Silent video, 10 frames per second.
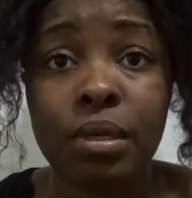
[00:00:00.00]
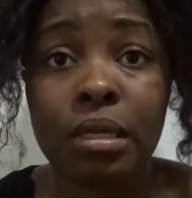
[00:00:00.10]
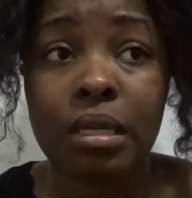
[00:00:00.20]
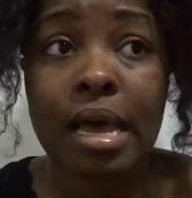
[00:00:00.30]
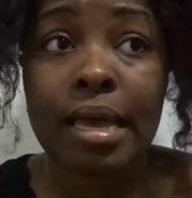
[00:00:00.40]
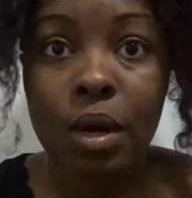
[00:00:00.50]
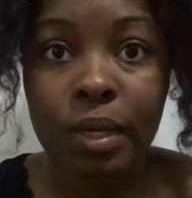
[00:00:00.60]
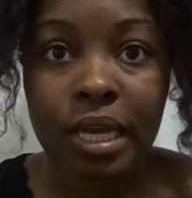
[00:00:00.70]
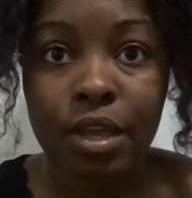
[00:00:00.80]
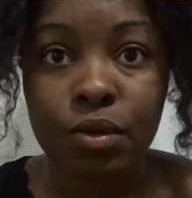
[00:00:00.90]
Like, I'm
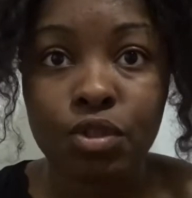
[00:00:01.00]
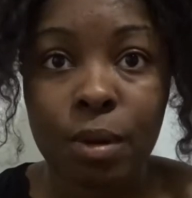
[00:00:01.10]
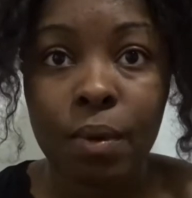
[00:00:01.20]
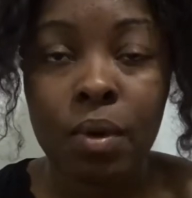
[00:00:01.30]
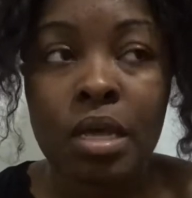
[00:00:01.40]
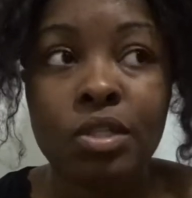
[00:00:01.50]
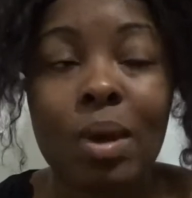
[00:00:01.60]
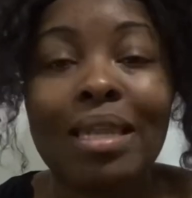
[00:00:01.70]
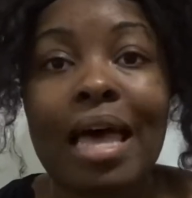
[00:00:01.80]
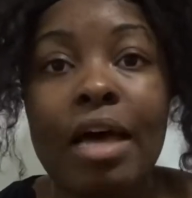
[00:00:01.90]
gonna get you in trouble. So I
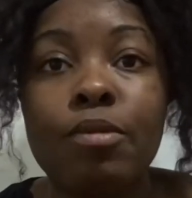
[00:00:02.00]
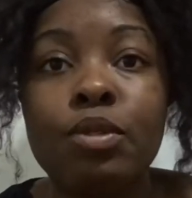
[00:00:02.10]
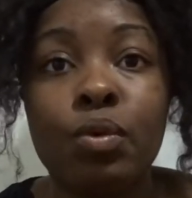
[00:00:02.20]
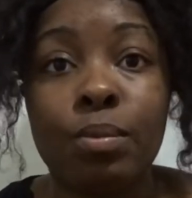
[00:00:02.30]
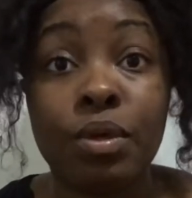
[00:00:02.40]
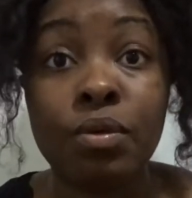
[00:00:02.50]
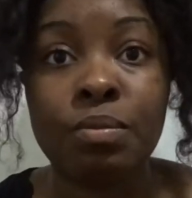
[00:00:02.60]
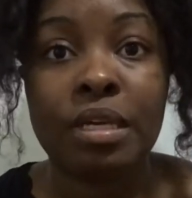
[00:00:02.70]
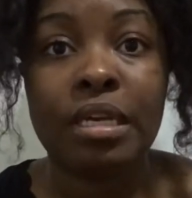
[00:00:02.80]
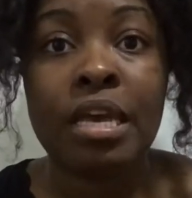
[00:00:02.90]
allowed him to abuse me.